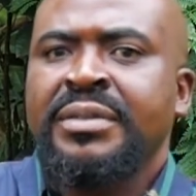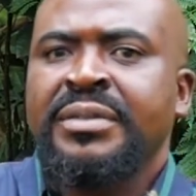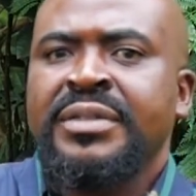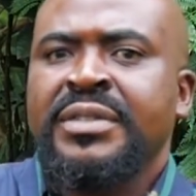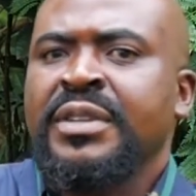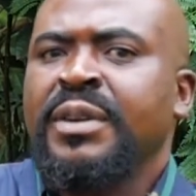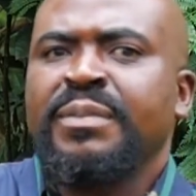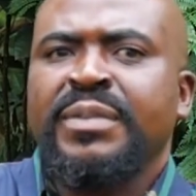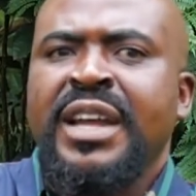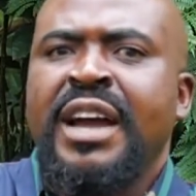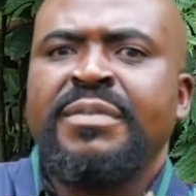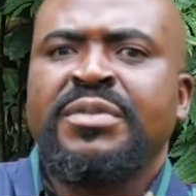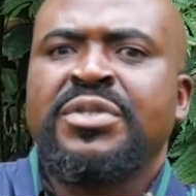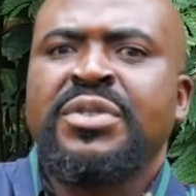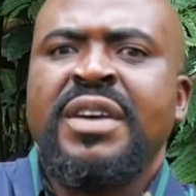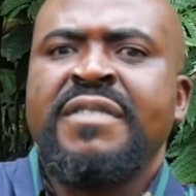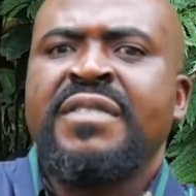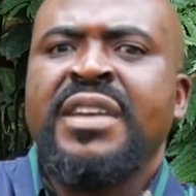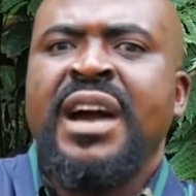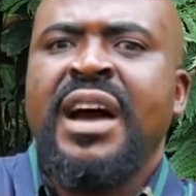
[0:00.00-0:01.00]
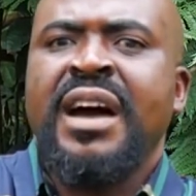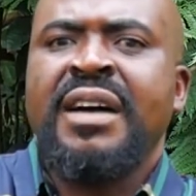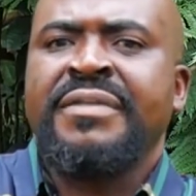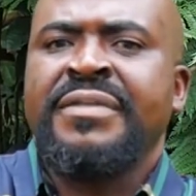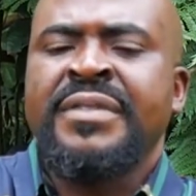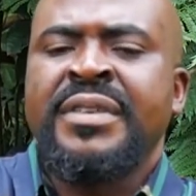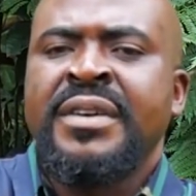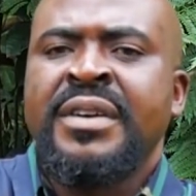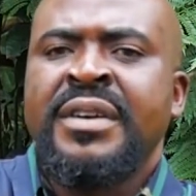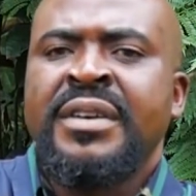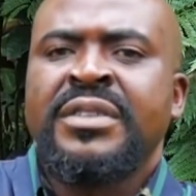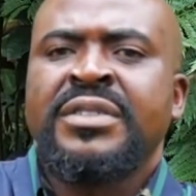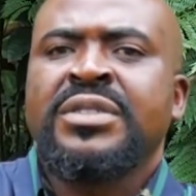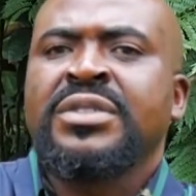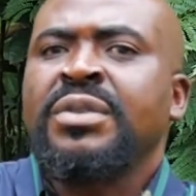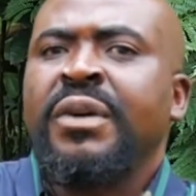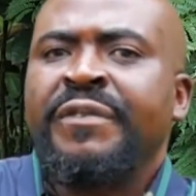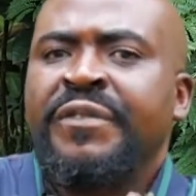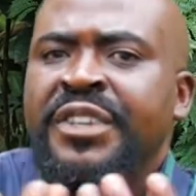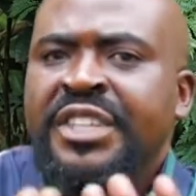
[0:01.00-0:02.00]
sometimes you don't even have
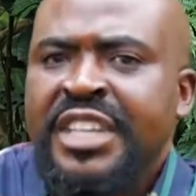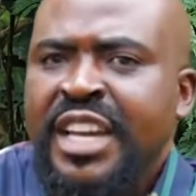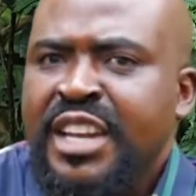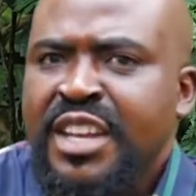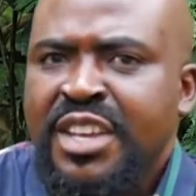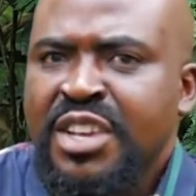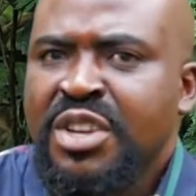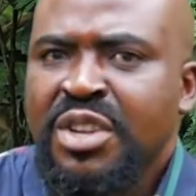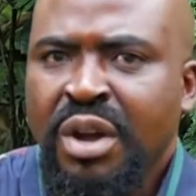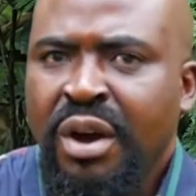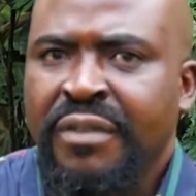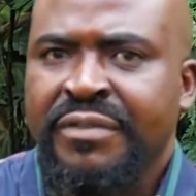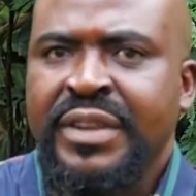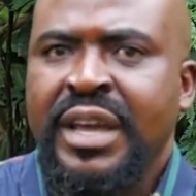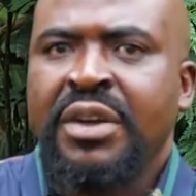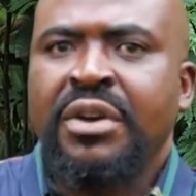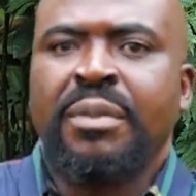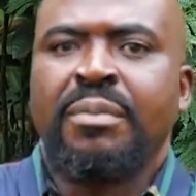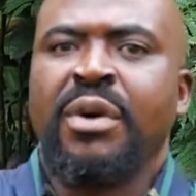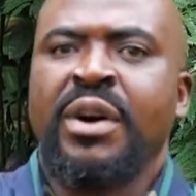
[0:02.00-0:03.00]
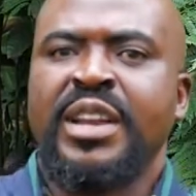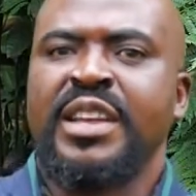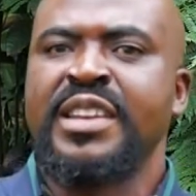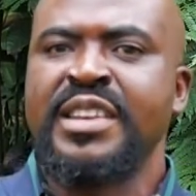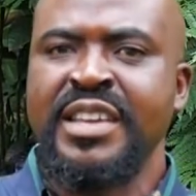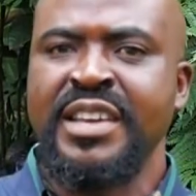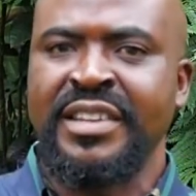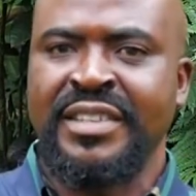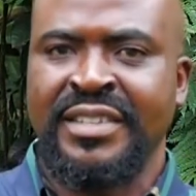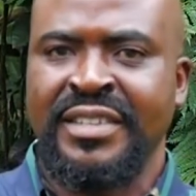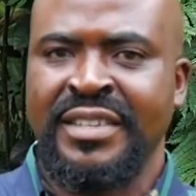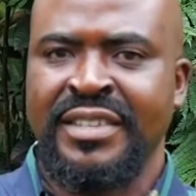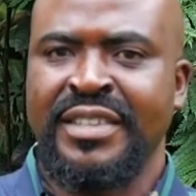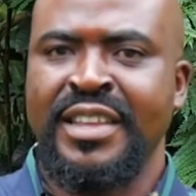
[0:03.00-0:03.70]
sufficient enough that your body needs.